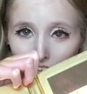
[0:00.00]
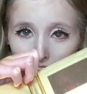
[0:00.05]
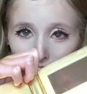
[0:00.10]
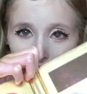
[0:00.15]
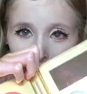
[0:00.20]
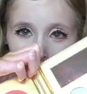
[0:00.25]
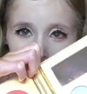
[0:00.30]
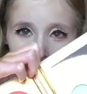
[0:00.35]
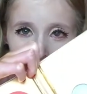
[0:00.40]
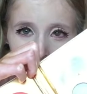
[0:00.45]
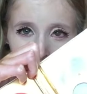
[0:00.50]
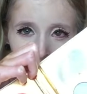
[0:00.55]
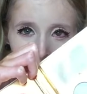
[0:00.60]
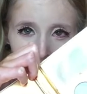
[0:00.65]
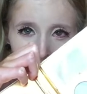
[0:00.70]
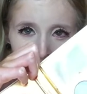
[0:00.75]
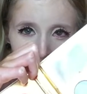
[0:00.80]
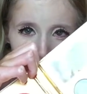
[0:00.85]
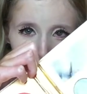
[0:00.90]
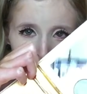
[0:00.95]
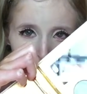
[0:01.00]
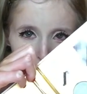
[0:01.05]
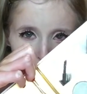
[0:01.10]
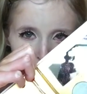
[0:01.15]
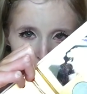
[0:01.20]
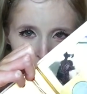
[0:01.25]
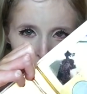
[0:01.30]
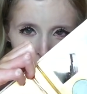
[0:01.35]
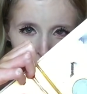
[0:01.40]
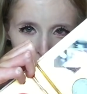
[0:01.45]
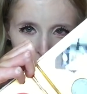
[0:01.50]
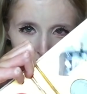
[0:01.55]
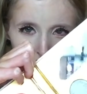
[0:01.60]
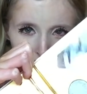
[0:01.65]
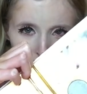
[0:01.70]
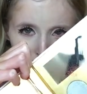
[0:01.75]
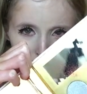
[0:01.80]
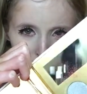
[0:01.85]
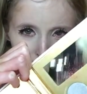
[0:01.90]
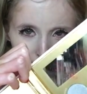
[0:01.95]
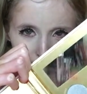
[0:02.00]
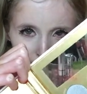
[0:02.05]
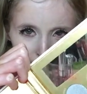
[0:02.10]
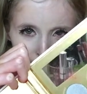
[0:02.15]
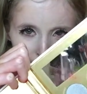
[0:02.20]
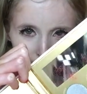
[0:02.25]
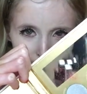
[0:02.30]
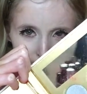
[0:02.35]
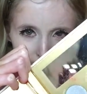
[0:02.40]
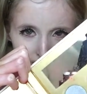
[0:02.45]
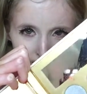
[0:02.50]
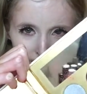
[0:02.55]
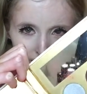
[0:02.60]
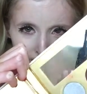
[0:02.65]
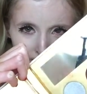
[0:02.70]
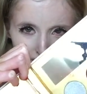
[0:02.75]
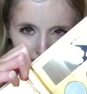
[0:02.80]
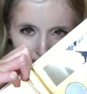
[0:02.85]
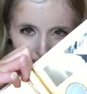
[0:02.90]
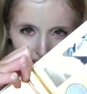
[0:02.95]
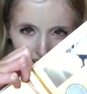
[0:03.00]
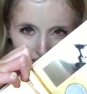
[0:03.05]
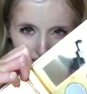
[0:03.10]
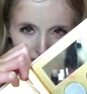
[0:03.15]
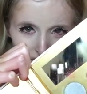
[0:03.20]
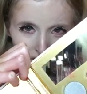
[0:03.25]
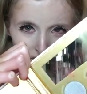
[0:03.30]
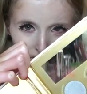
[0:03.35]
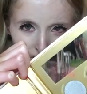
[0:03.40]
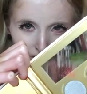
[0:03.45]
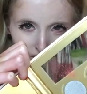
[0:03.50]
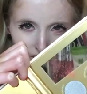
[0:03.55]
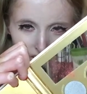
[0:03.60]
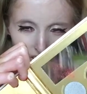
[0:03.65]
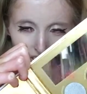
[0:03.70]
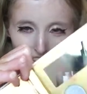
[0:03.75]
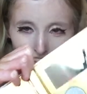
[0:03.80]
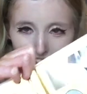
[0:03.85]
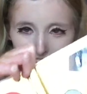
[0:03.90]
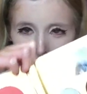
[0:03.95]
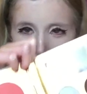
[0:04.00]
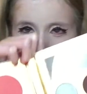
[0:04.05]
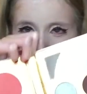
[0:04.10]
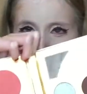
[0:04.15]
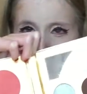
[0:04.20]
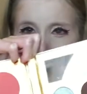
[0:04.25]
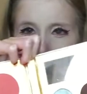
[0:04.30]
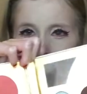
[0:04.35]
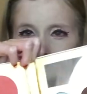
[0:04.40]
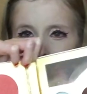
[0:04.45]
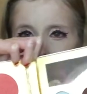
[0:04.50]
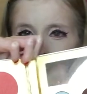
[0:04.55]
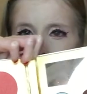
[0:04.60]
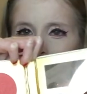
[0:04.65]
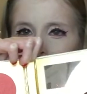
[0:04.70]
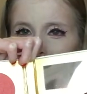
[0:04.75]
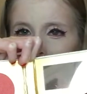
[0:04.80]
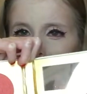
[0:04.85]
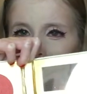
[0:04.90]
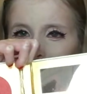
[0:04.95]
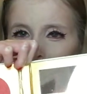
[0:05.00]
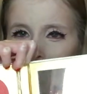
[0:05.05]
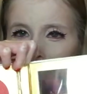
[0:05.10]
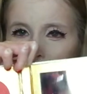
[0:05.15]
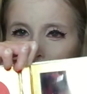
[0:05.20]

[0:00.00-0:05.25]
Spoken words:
One side had eyeshadow, and the other side had,